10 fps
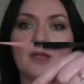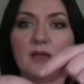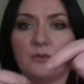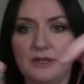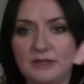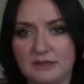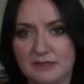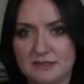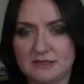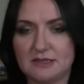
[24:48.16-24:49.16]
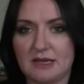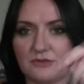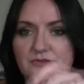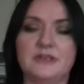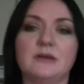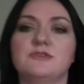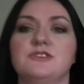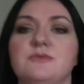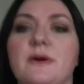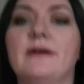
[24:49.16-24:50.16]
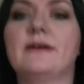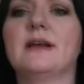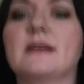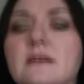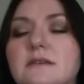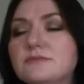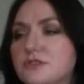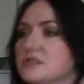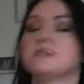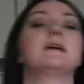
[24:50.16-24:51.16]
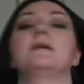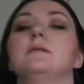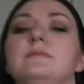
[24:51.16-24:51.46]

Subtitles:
With this outfit, I'm just wearing just a